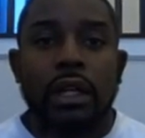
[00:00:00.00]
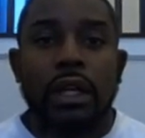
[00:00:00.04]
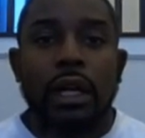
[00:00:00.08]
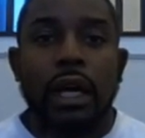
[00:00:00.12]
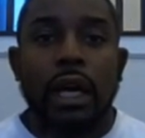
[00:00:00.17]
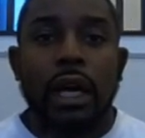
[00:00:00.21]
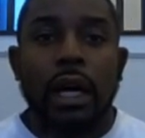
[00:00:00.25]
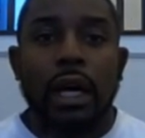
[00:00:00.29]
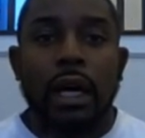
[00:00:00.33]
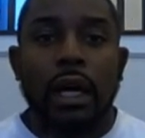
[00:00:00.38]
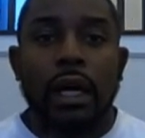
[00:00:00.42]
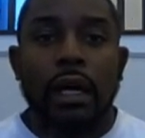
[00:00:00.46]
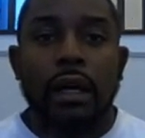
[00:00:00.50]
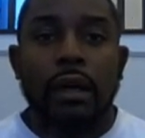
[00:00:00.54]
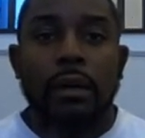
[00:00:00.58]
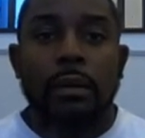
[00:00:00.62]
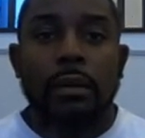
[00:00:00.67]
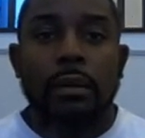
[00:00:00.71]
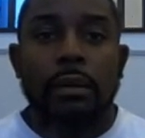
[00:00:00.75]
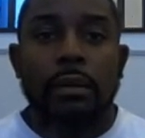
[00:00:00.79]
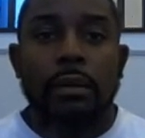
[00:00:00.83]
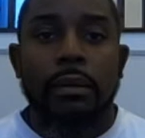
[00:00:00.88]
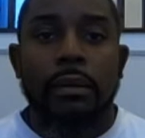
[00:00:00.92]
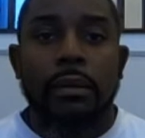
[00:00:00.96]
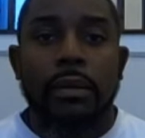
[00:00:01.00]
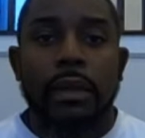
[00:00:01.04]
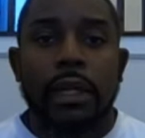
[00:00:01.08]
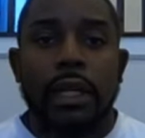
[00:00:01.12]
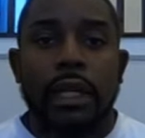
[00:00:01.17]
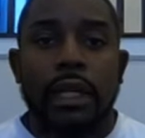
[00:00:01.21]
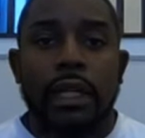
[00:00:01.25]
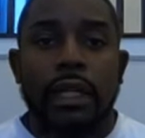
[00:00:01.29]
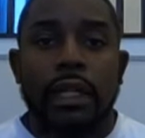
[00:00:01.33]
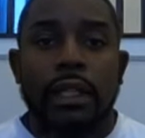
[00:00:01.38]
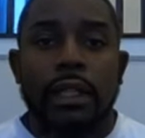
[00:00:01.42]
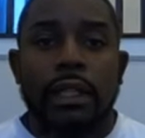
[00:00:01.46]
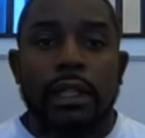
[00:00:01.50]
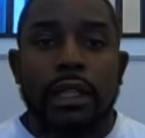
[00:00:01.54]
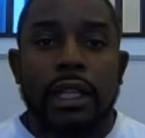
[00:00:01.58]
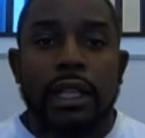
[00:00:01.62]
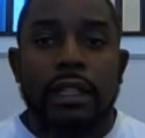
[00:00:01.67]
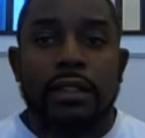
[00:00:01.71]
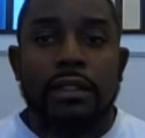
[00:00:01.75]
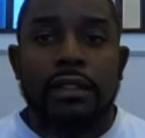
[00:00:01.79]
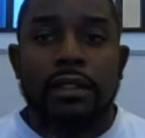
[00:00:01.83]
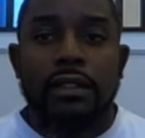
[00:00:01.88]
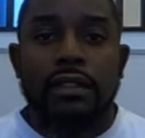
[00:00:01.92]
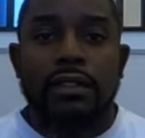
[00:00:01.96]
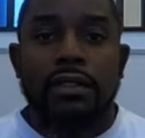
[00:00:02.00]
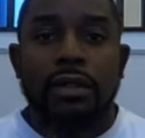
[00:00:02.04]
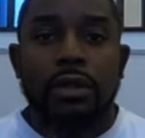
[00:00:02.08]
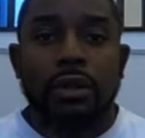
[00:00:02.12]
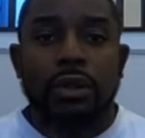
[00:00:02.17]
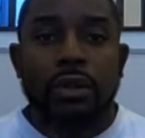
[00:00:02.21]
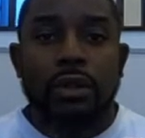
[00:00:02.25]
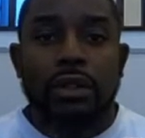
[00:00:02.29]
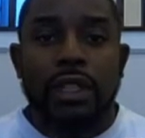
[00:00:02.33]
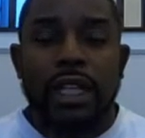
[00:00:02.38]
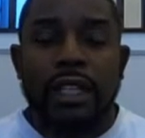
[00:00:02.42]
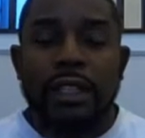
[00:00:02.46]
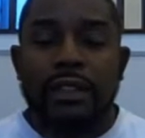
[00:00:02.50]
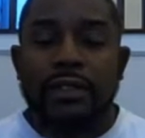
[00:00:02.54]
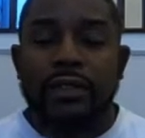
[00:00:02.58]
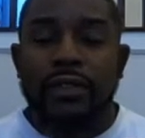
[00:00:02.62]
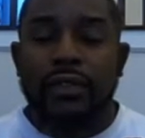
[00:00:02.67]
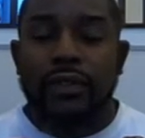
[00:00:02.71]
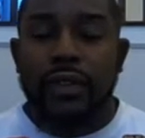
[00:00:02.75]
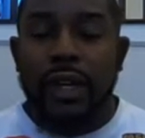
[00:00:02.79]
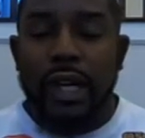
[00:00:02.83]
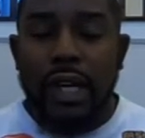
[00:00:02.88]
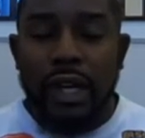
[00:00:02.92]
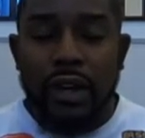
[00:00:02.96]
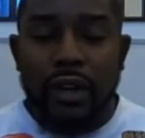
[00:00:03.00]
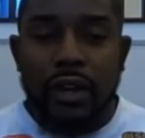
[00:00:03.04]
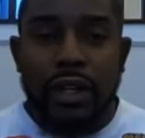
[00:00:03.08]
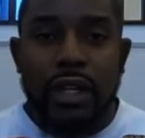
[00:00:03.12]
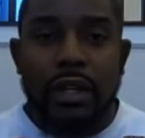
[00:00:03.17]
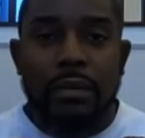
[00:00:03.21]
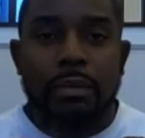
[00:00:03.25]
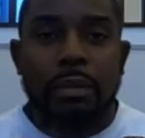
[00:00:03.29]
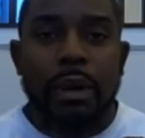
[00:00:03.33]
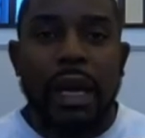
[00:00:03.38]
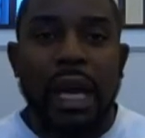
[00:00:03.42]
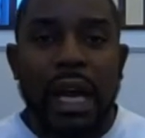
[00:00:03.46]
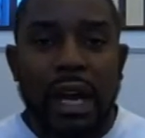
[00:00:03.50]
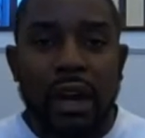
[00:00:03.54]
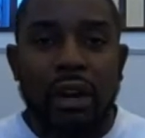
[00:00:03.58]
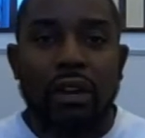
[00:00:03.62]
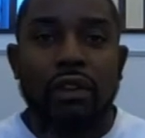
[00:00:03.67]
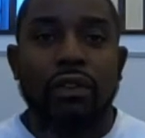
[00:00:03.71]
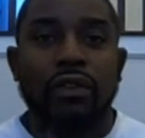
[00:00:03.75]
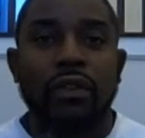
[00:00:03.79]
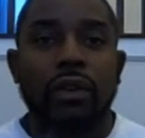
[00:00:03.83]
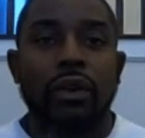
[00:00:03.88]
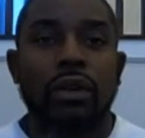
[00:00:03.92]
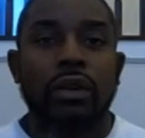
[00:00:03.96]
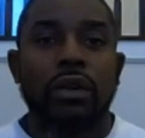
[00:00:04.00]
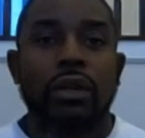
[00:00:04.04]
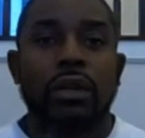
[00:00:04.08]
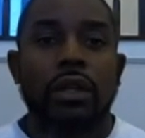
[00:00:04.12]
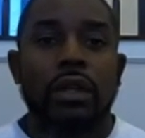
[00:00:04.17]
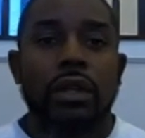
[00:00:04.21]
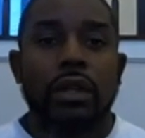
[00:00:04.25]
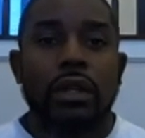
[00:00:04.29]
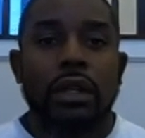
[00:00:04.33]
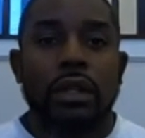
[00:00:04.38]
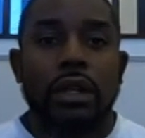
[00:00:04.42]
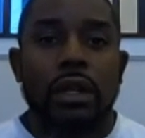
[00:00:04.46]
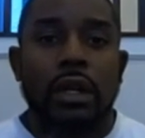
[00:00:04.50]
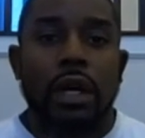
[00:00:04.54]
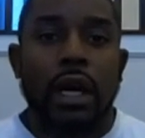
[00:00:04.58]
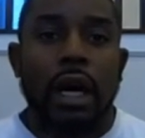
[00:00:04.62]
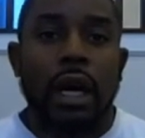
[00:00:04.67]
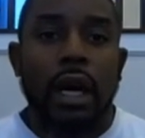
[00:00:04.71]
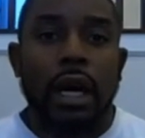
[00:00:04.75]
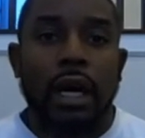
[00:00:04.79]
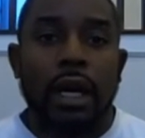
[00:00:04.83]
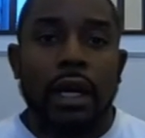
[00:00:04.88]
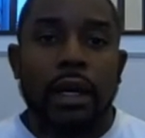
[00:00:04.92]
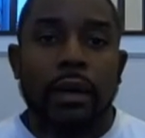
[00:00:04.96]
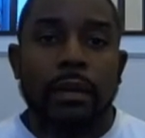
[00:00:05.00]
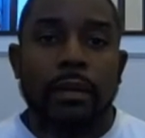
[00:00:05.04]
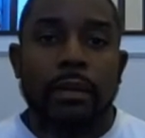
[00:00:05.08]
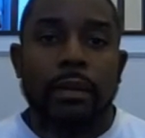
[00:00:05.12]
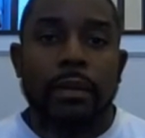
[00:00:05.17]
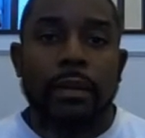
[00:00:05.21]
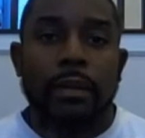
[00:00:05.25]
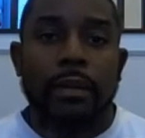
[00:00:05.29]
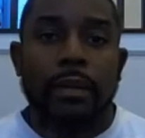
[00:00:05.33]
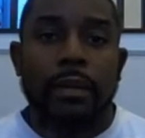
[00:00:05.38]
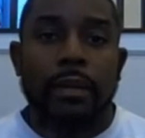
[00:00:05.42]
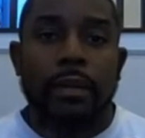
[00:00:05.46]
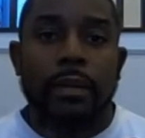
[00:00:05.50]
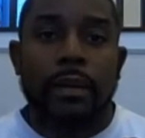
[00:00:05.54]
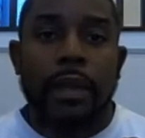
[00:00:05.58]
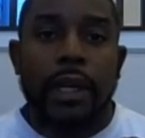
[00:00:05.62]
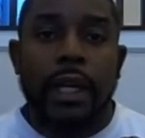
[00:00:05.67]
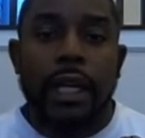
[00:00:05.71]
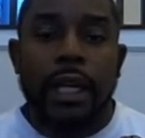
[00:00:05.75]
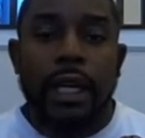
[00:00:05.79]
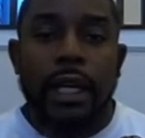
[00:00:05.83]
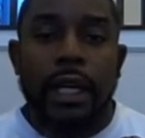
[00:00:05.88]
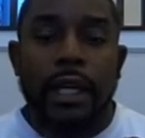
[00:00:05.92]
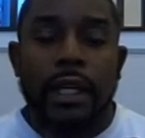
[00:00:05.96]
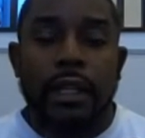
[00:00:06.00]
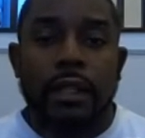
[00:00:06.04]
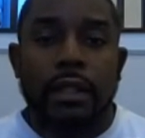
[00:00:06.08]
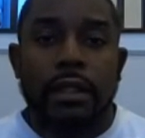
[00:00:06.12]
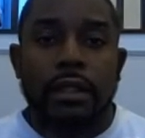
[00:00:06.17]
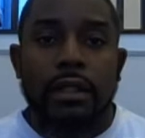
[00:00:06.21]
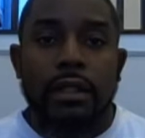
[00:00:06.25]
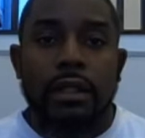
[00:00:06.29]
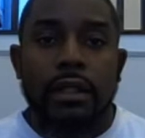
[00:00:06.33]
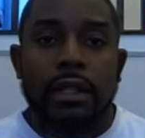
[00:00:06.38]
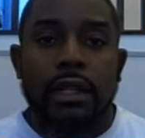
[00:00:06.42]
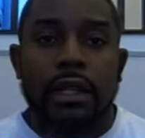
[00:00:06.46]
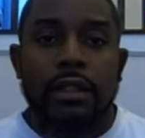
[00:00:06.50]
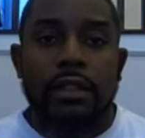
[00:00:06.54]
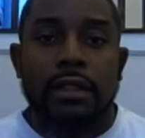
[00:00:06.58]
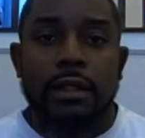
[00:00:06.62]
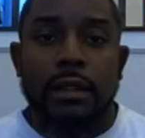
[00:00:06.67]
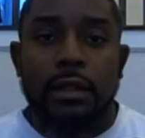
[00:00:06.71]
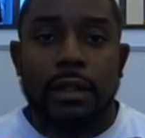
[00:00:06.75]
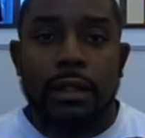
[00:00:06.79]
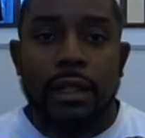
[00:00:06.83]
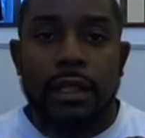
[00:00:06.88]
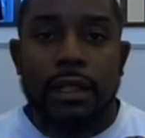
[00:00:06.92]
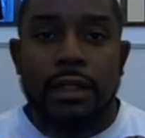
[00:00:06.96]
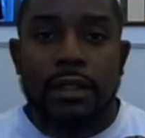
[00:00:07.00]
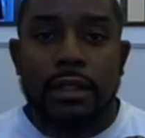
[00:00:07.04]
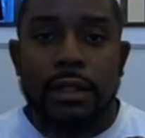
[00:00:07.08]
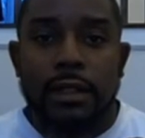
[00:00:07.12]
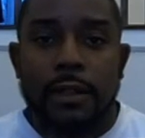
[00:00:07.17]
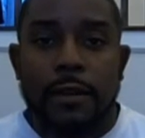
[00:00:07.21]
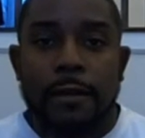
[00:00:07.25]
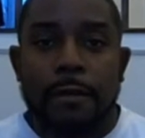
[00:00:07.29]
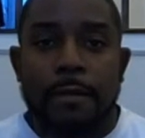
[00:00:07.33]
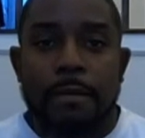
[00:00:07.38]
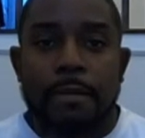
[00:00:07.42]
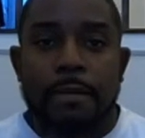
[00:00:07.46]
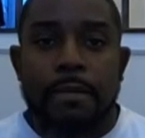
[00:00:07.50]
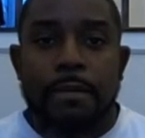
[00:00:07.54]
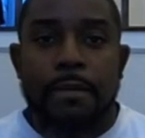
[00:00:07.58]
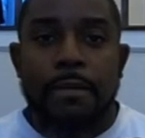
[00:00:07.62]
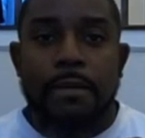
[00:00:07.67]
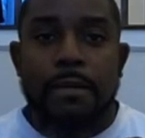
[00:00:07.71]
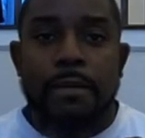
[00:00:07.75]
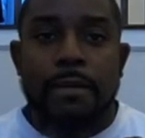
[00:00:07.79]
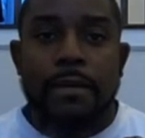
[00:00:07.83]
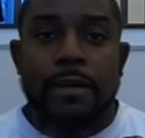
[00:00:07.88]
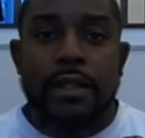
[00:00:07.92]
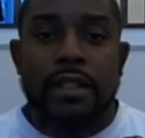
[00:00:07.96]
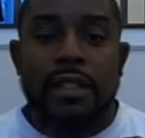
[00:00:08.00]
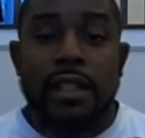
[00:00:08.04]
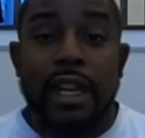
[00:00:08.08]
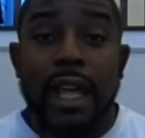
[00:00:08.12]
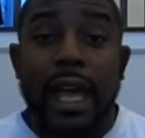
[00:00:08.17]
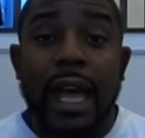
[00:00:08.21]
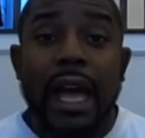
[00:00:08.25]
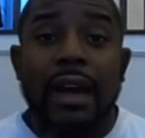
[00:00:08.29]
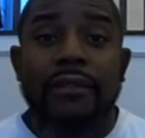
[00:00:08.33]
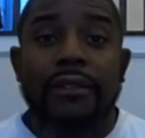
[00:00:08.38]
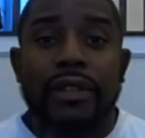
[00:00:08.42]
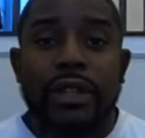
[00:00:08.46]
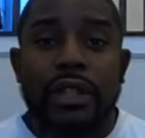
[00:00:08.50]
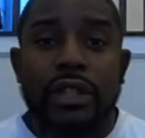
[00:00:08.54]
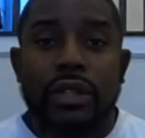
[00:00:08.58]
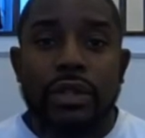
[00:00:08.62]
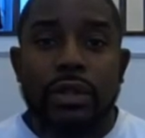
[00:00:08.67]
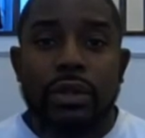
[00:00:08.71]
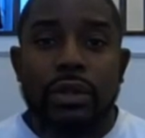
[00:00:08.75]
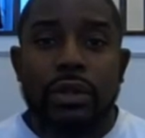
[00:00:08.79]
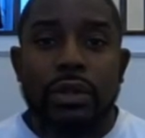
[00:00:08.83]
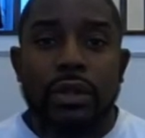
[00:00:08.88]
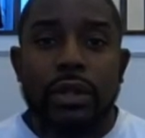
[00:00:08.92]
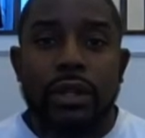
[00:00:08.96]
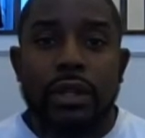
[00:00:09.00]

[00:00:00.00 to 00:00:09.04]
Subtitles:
And it's a tool that is very powerful, and it's an avenue